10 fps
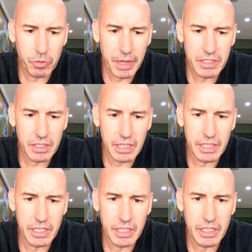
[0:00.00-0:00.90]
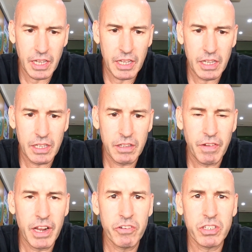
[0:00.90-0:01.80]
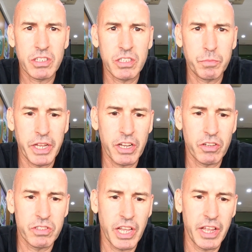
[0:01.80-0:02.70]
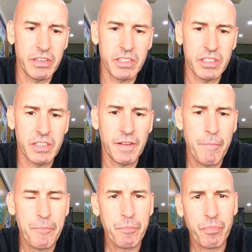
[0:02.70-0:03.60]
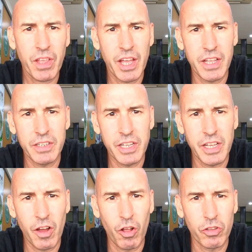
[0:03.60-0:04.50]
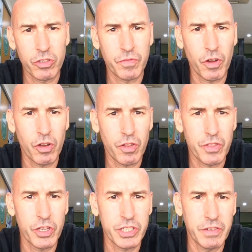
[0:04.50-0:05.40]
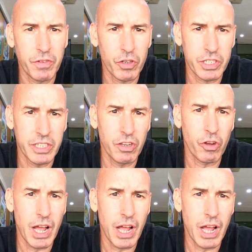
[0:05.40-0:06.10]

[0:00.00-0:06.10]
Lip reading: So basically the virus has been contained in all those 13, 14